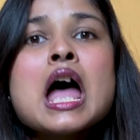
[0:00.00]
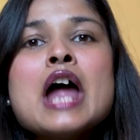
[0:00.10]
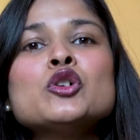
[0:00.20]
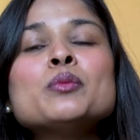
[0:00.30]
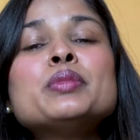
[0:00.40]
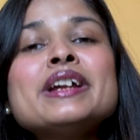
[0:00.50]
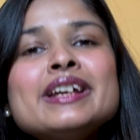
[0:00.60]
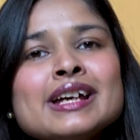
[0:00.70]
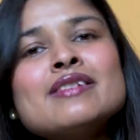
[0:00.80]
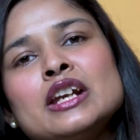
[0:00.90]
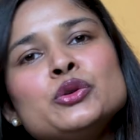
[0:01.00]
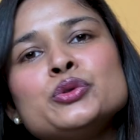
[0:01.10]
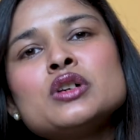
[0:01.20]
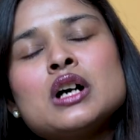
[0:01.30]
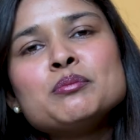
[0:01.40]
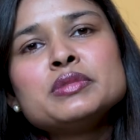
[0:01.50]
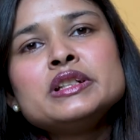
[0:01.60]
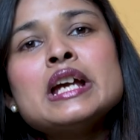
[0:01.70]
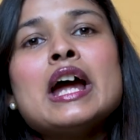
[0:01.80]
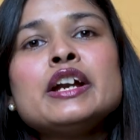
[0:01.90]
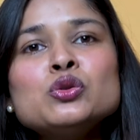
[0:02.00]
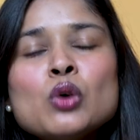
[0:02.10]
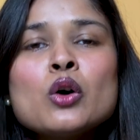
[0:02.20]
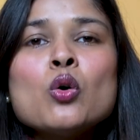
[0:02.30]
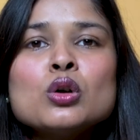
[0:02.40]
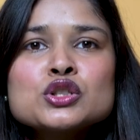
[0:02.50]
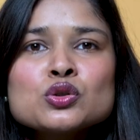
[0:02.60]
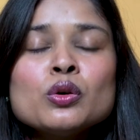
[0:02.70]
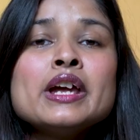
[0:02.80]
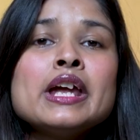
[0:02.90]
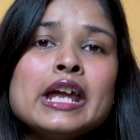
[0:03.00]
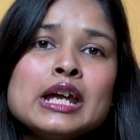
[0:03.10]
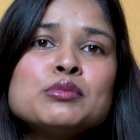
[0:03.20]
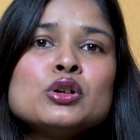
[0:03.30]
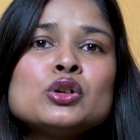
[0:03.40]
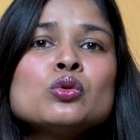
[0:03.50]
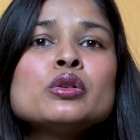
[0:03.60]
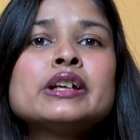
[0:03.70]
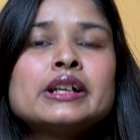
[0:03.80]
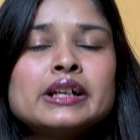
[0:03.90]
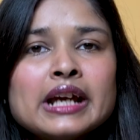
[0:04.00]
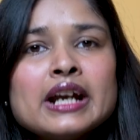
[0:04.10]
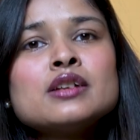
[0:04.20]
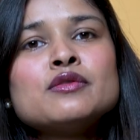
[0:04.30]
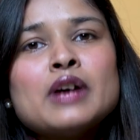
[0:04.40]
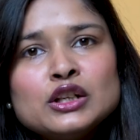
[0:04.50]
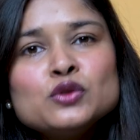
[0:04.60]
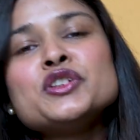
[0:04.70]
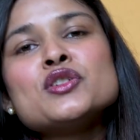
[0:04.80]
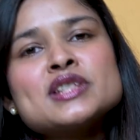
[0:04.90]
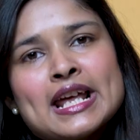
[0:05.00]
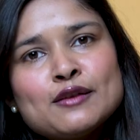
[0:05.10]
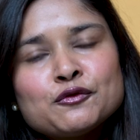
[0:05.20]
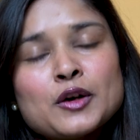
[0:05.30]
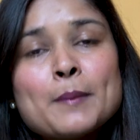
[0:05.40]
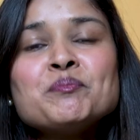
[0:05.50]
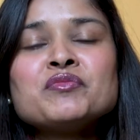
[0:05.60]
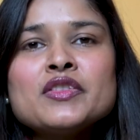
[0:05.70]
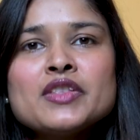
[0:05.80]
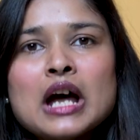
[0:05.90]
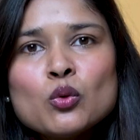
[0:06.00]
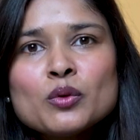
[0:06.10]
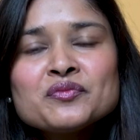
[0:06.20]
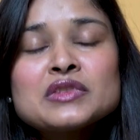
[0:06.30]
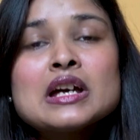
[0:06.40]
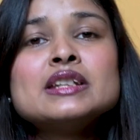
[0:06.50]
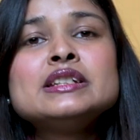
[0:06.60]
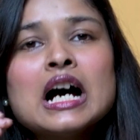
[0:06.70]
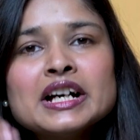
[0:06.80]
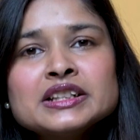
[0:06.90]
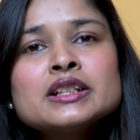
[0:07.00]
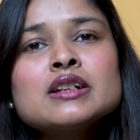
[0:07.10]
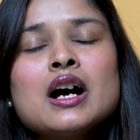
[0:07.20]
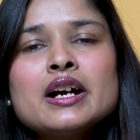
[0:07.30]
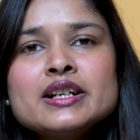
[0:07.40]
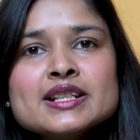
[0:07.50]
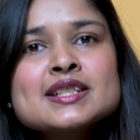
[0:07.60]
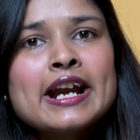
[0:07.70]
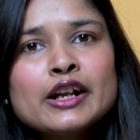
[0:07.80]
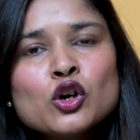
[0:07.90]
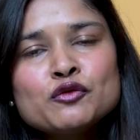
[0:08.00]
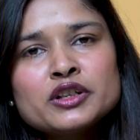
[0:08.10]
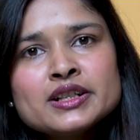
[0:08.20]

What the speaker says: and you're bringing value to the company and you are also able to get value for yourself. Now, the other understanding of it